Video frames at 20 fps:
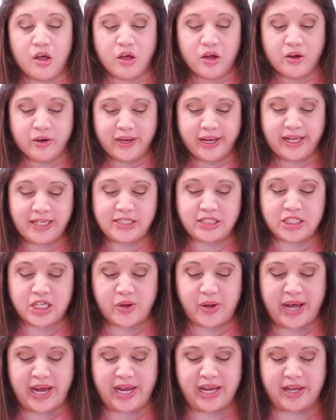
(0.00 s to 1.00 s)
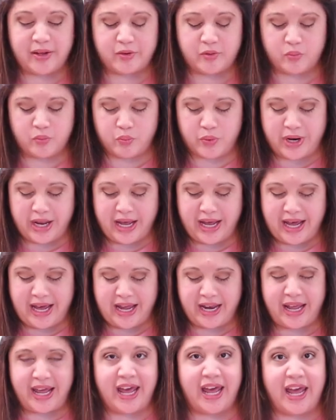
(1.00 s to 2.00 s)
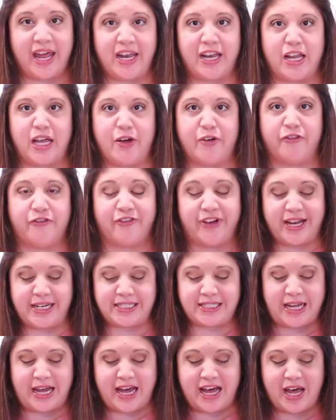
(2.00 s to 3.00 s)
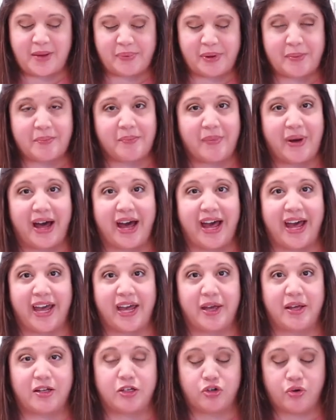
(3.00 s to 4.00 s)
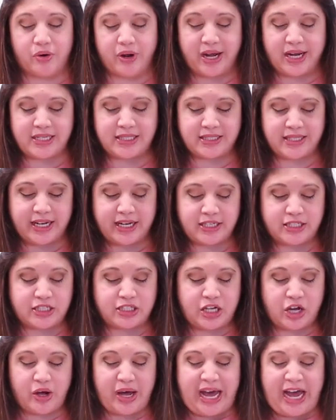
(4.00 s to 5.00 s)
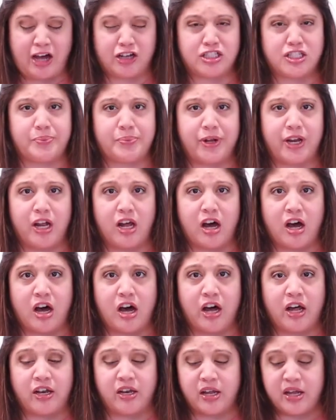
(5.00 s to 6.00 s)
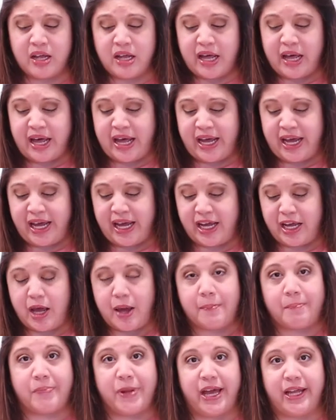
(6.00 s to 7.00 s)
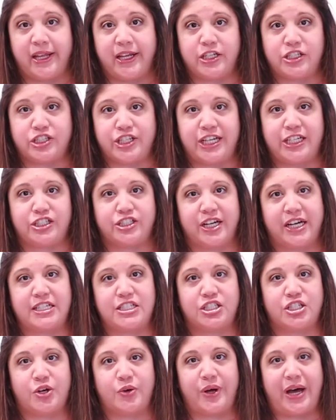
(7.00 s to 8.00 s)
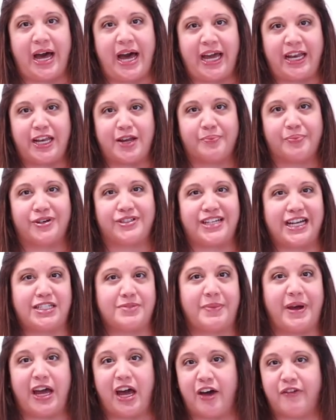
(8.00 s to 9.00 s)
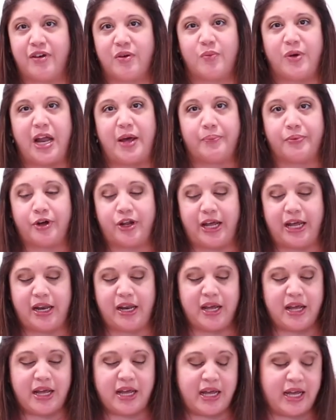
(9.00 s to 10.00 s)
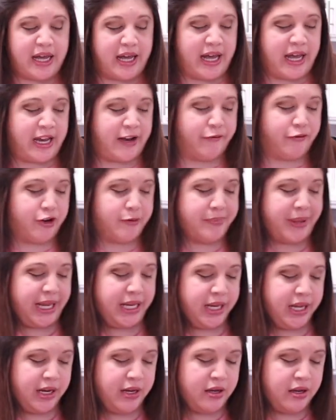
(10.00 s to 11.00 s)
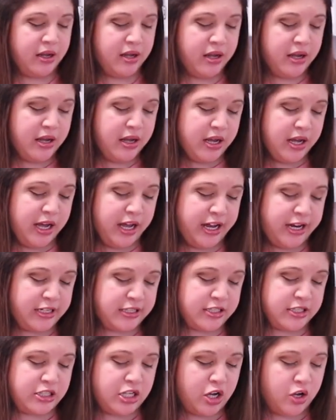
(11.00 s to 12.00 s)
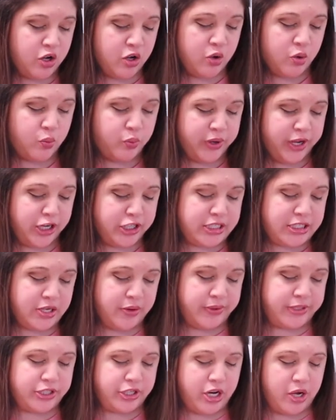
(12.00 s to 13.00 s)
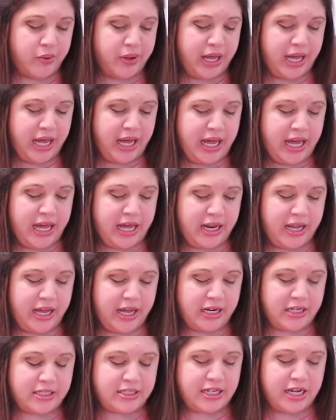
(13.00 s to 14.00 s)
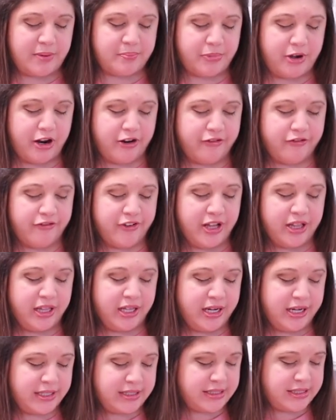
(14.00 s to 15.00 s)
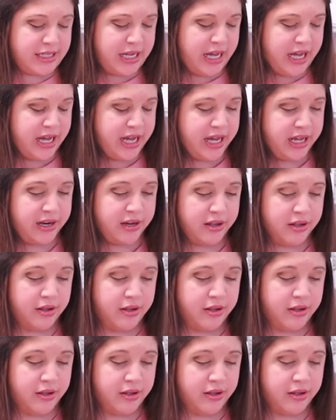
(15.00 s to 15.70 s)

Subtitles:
Okay, so I went ahead and fixed up my crust, and so I also put it on a baking sheet just so I can protect my oven when I put it in for baking. And so we are just going to go ahead and dump our filling inside.